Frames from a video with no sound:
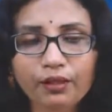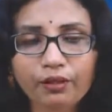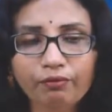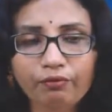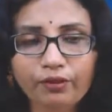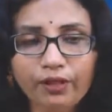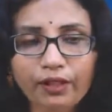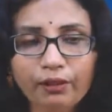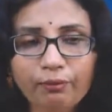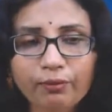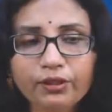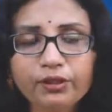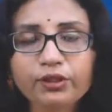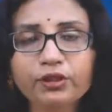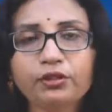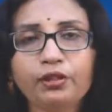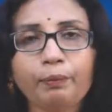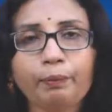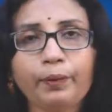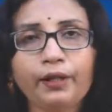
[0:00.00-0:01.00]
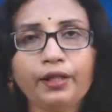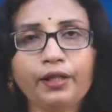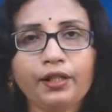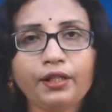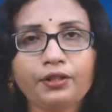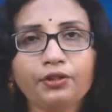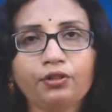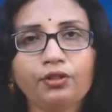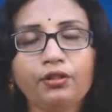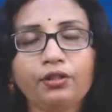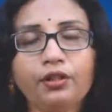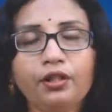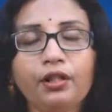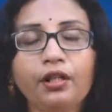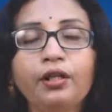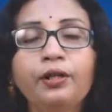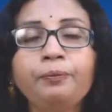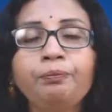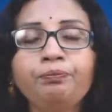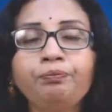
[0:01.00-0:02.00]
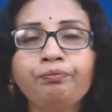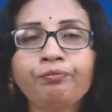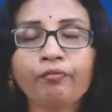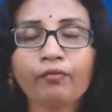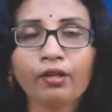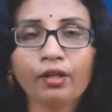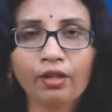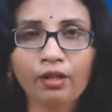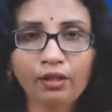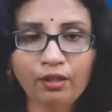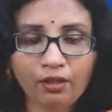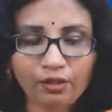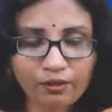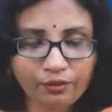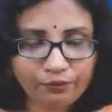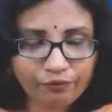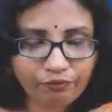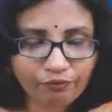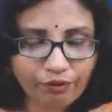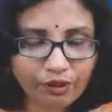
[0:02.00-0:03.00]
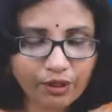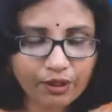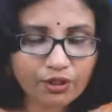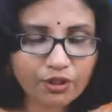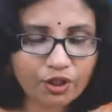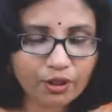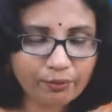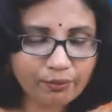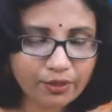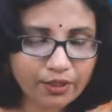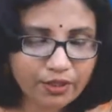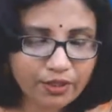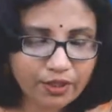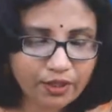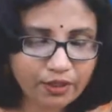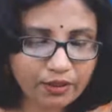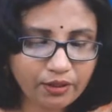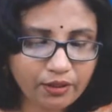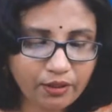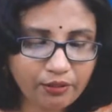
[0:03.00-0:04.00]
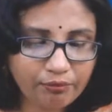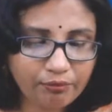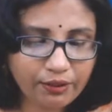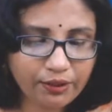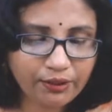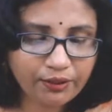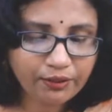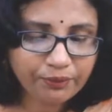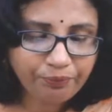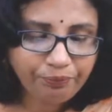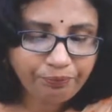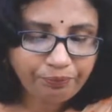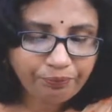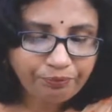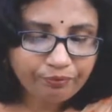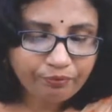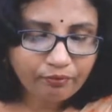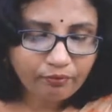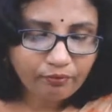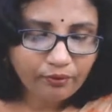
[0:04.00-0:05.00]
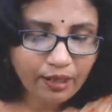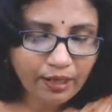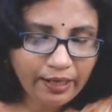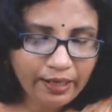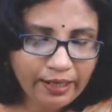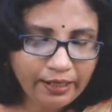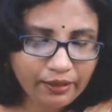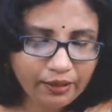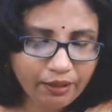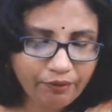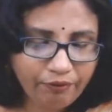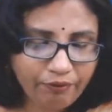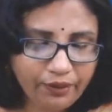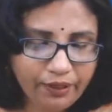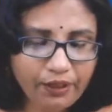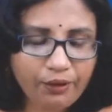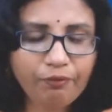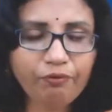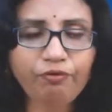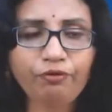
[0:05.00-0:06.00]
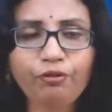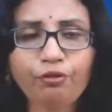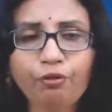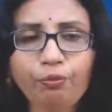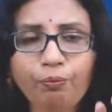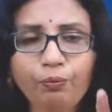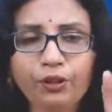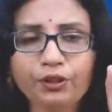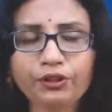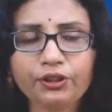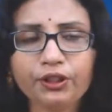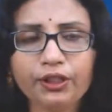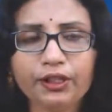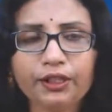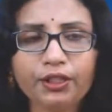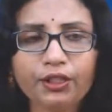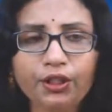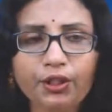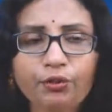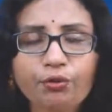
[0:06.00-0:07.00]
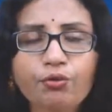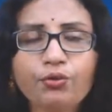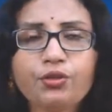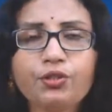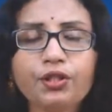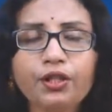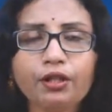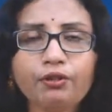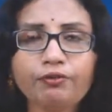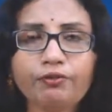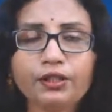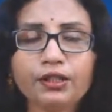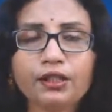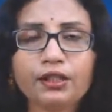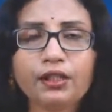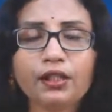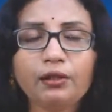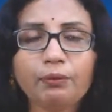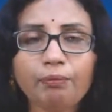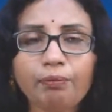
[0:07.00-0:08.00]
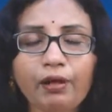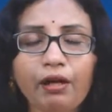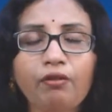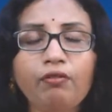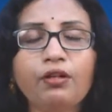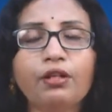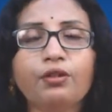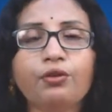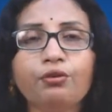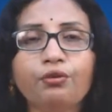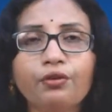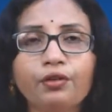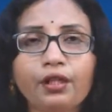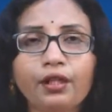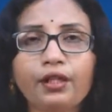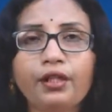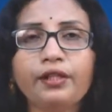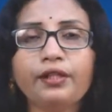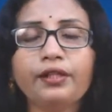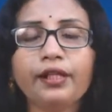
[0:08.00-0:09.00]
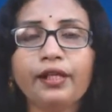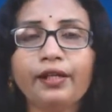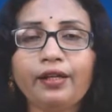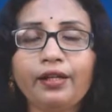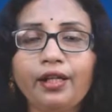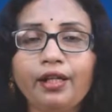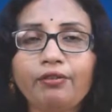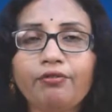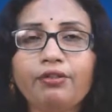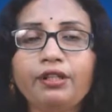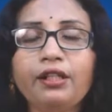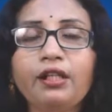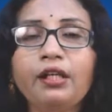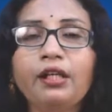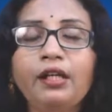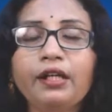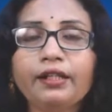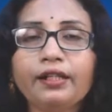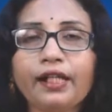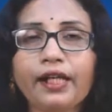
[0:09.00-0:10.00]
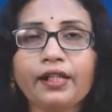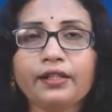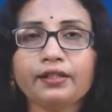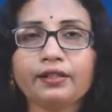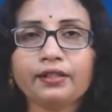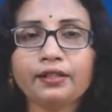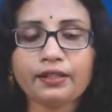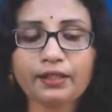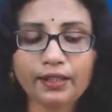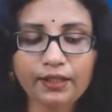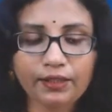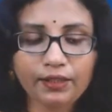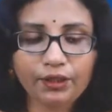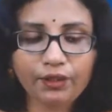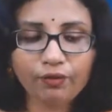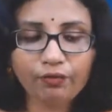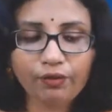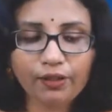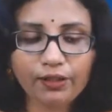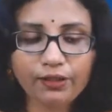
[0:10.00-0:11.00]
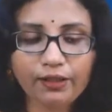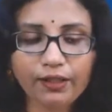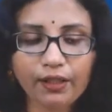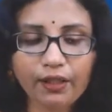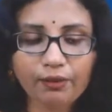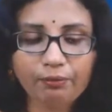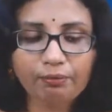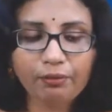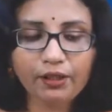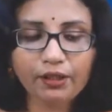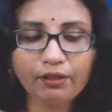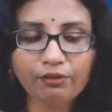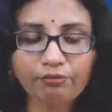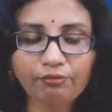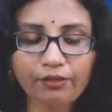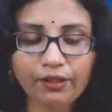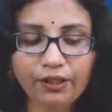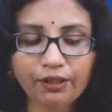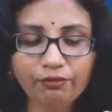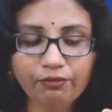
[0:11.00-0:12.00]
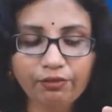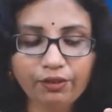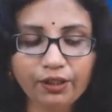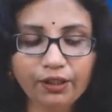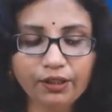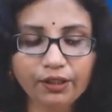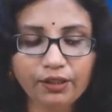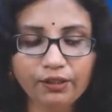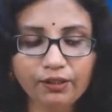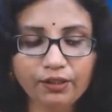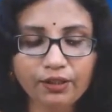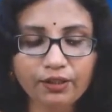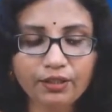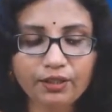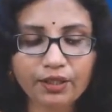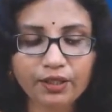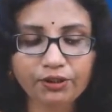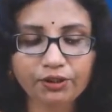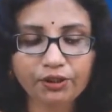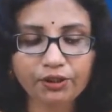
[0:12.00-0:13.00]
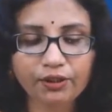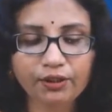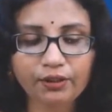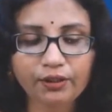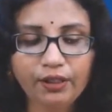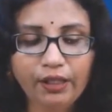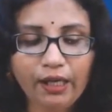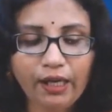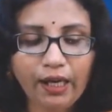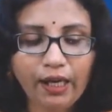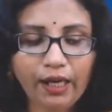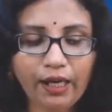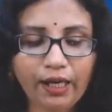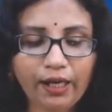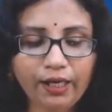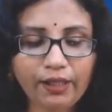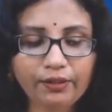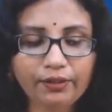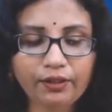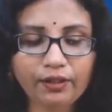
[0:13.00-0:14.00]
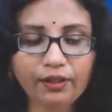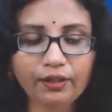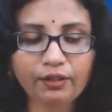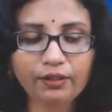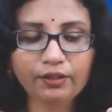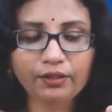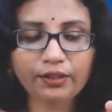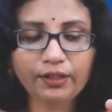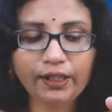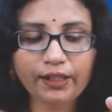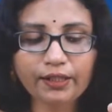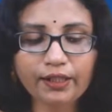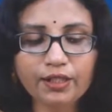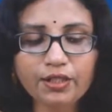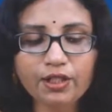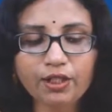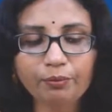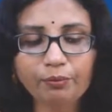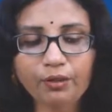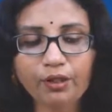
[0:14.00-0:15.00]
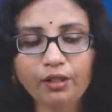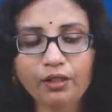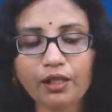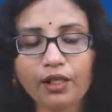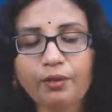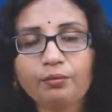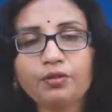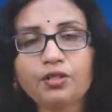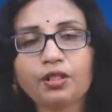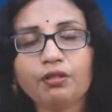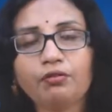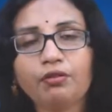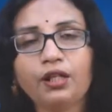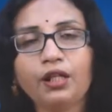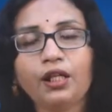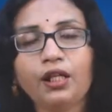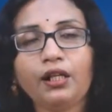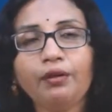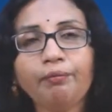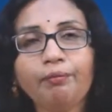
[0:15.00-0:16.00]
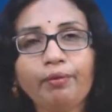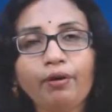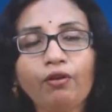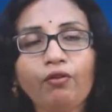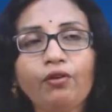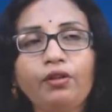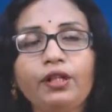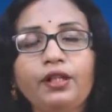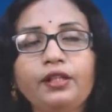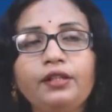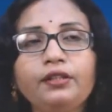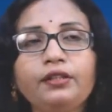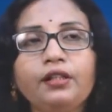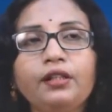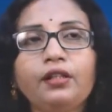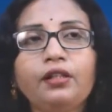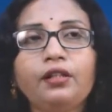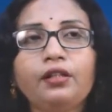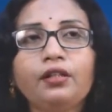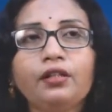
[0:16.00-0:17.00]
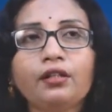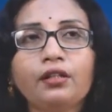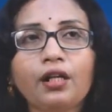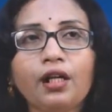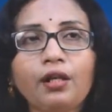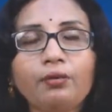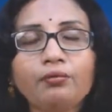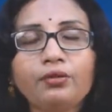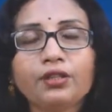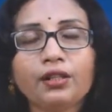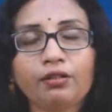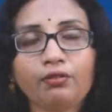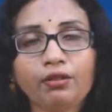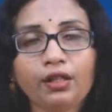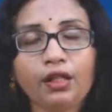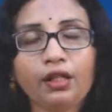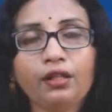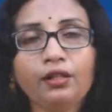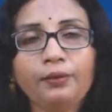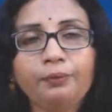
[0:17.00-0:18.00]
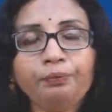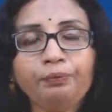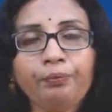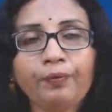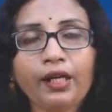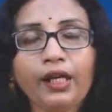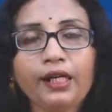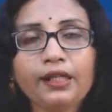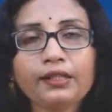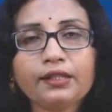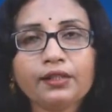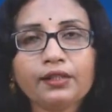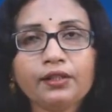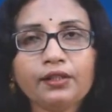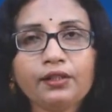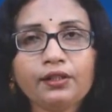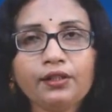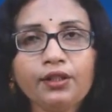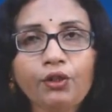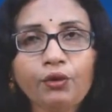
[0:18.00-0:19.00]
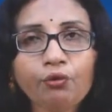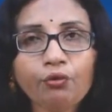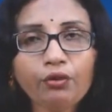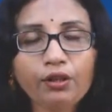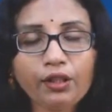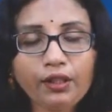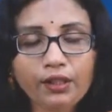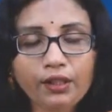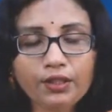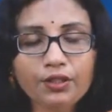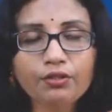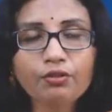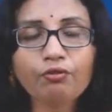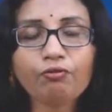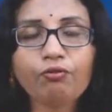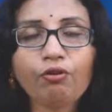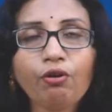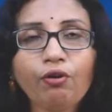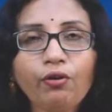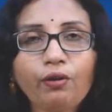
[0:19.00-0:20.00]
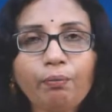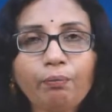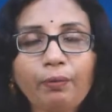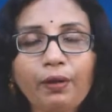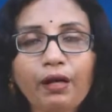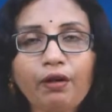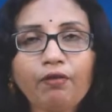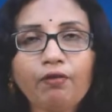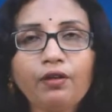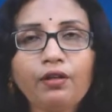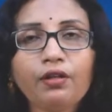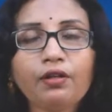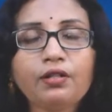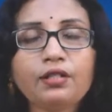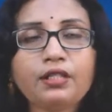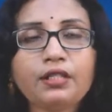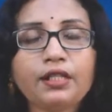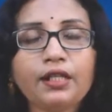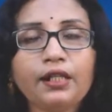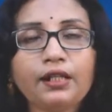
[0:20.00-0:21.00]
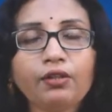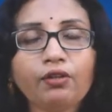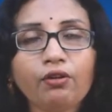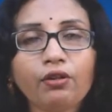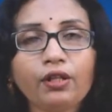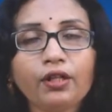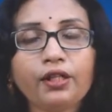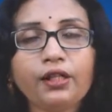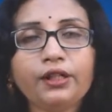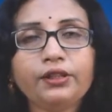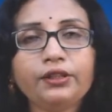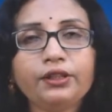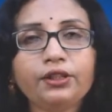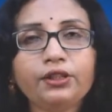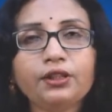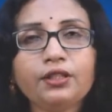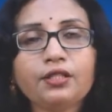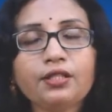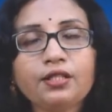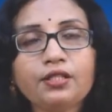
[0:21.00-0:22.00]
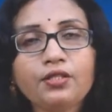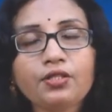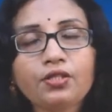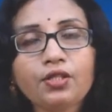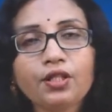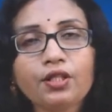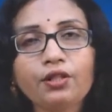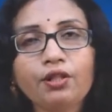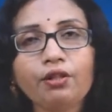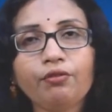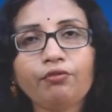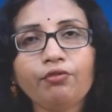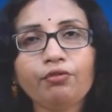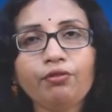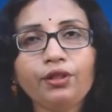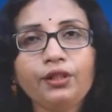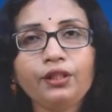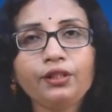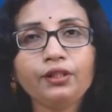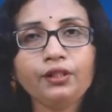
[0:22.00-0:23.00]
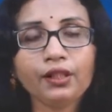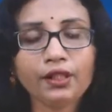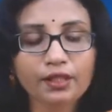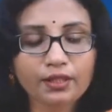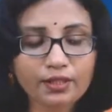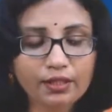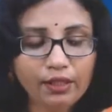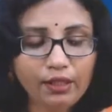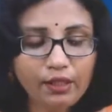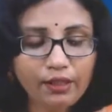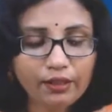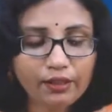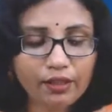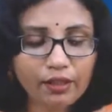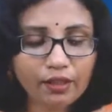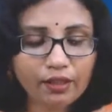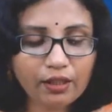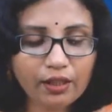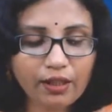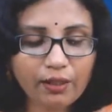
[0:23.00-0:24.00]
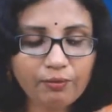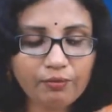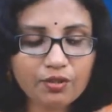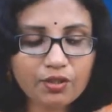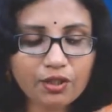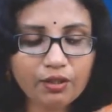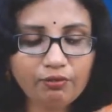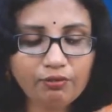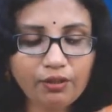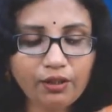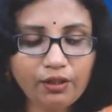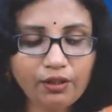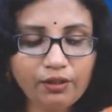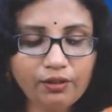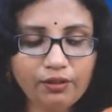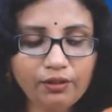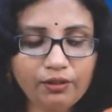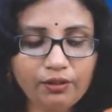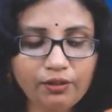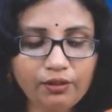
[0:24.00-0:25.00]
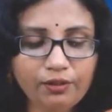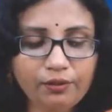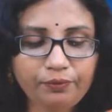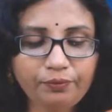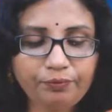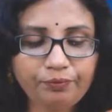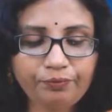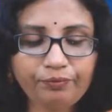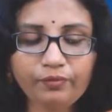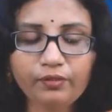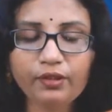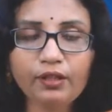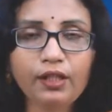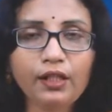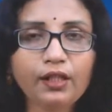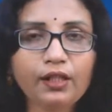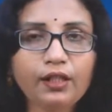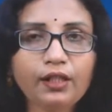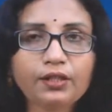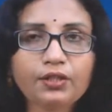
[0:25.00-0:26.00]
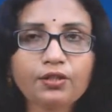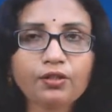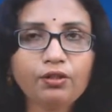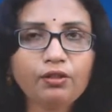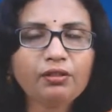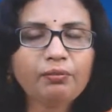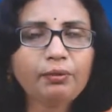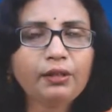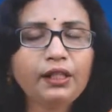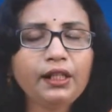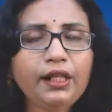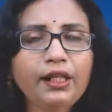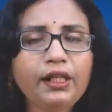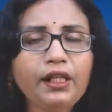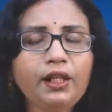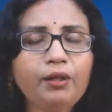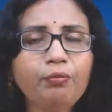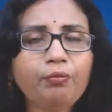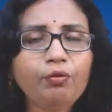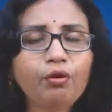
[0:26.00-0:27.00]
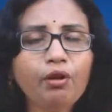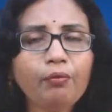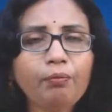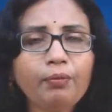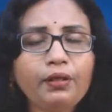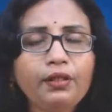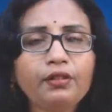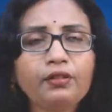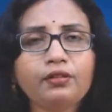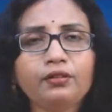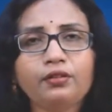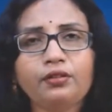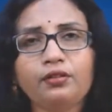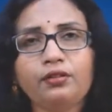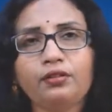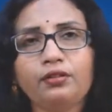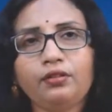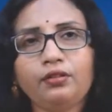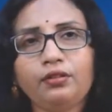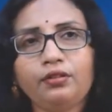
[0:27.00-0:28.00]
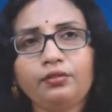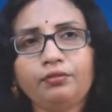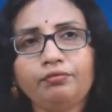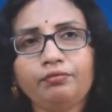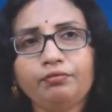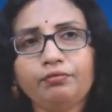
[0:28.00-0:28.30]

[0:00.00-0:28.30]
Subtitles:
very much dependent on the funds of the state government, and the very few panchayats use their fiscal power to collect and levy taxes. That is why they have become very weak in this section. And status of the Gram Sabha, empowering the Gram Sabha as a nucleus of all powers and organizations. Instead of doing this, the Gram Sabha, there has not been any proper